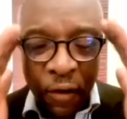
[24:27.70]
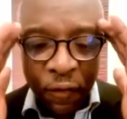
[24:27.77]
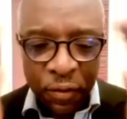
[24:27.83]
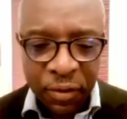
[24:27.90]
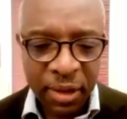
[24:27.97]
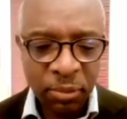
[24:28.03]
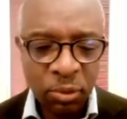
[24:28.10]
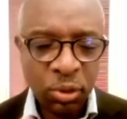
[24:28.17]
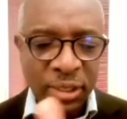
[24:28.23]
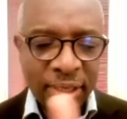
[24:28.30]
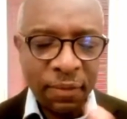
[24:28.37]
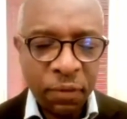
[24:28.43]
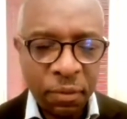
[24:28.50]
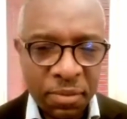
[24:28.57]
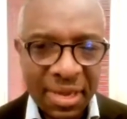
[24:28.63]
for them to
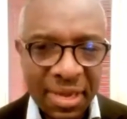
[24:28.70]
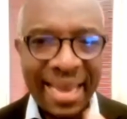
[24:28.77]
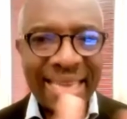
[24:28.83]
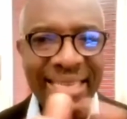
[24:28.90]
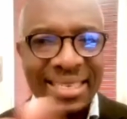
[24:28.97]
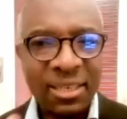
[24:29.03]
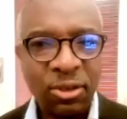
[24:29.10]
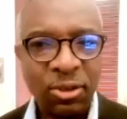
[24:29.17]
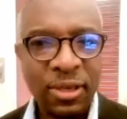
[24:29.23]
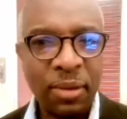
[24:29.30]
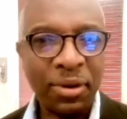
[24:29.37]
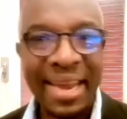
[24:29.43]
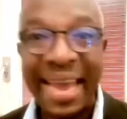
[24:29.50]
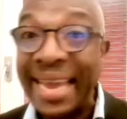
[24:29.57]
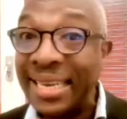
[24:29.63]
jump from the ANC to
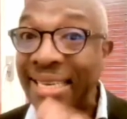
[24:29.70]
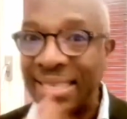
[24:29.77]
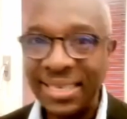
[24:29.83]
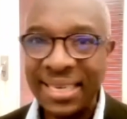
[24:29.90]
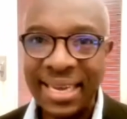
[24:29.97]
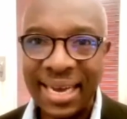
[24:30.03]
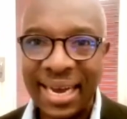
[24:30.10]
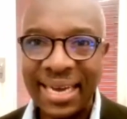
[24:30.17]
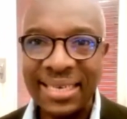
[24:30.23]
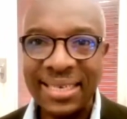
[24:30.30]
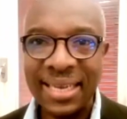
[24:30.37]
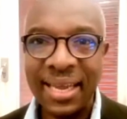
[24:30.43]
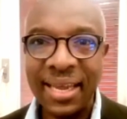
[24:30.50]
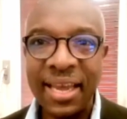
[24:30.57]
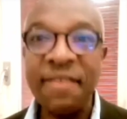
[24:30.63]
support a DA
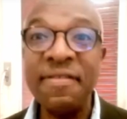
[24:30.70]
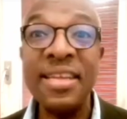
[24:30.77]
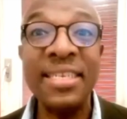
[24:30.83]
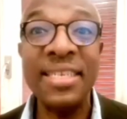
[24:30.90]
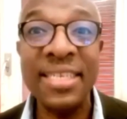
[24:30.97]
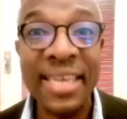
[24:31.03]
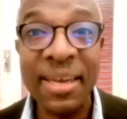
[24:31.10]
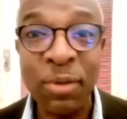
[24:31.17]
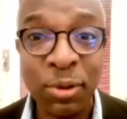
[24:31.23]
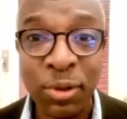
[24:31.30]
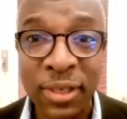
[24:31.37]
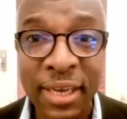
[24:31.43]
idea. If the DA were to